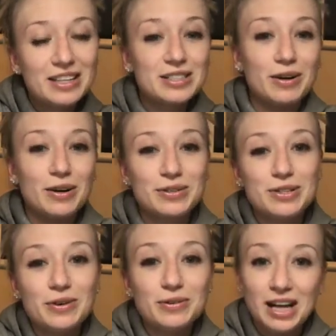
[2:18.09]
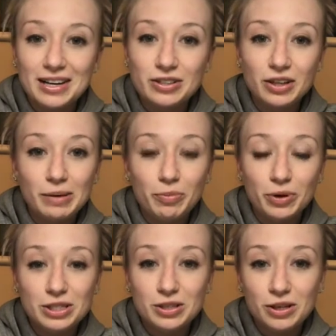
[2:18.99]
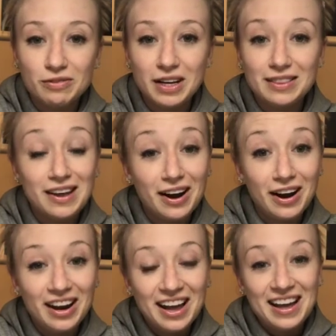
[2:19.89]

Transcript: so also nationally board certified there.